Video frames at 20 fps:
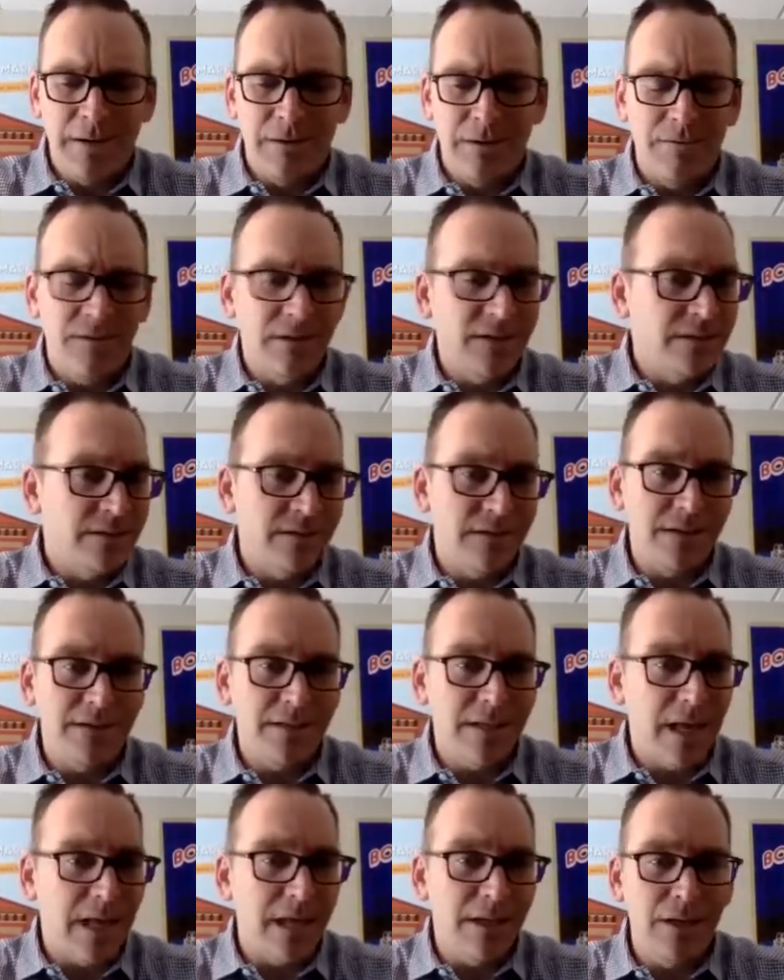This is the
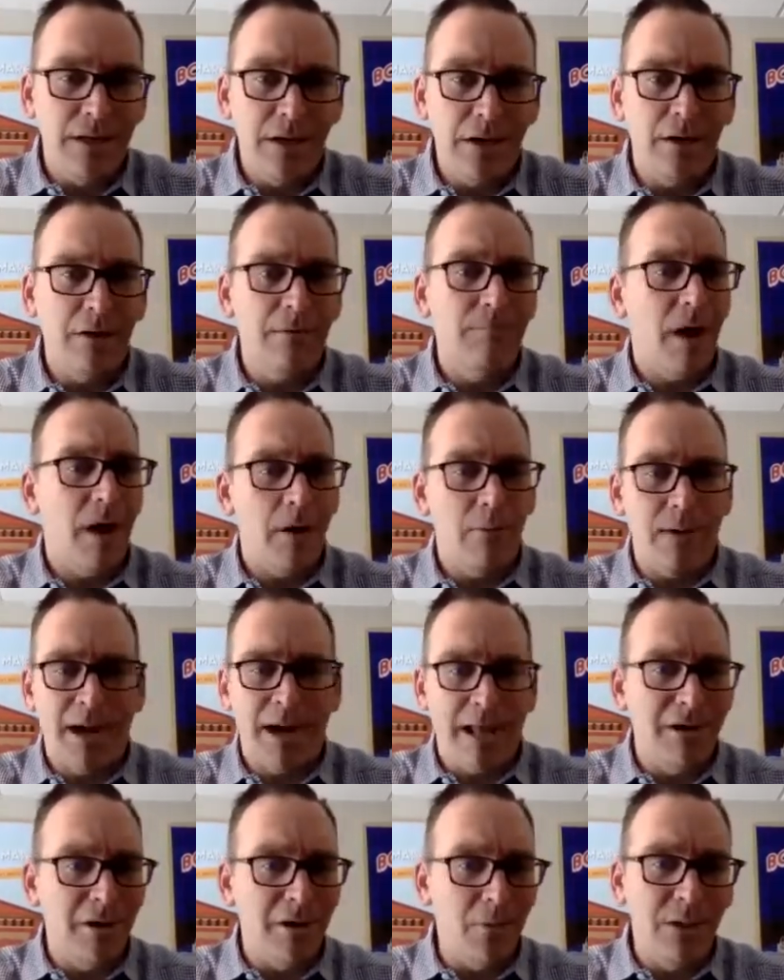second year. All right, I
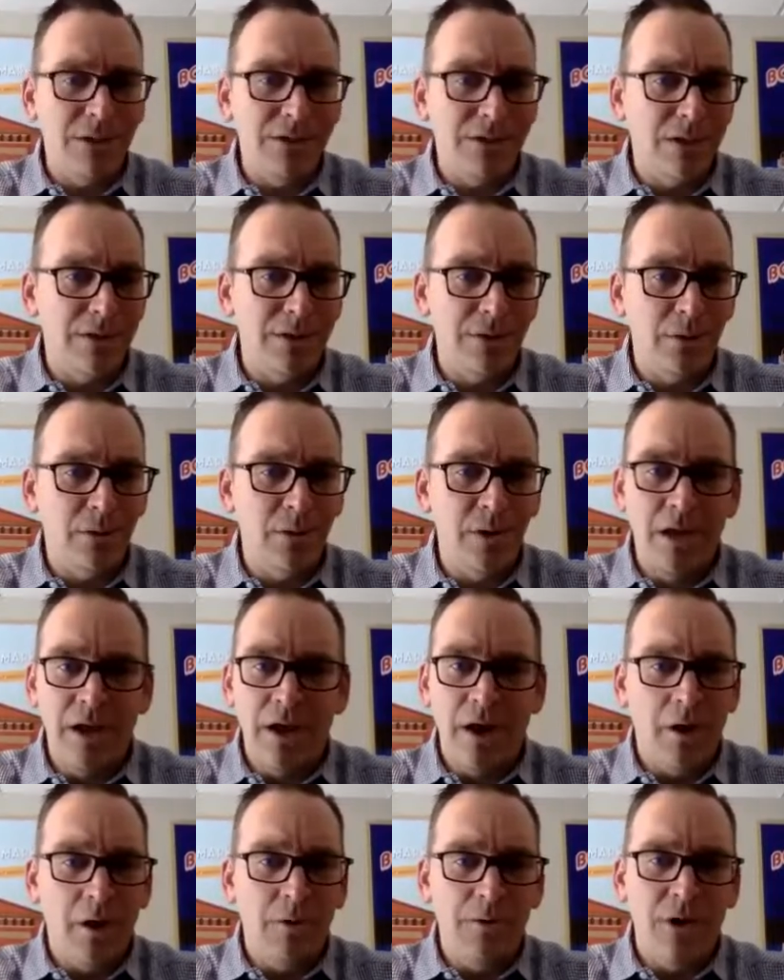know what to do.
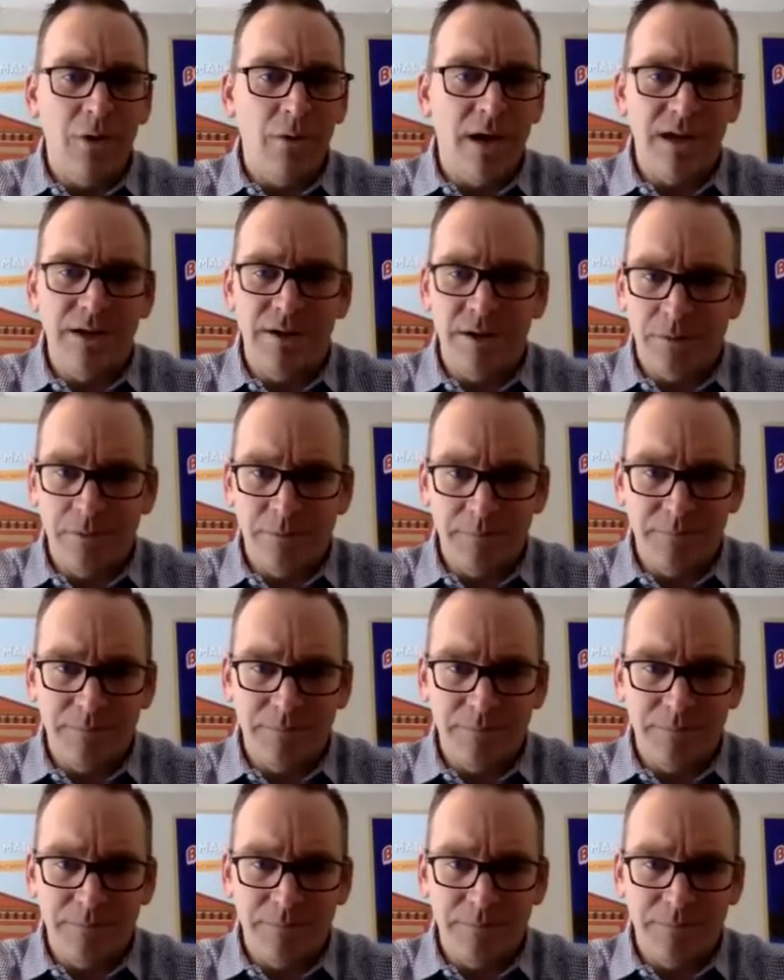Oh no, I don't.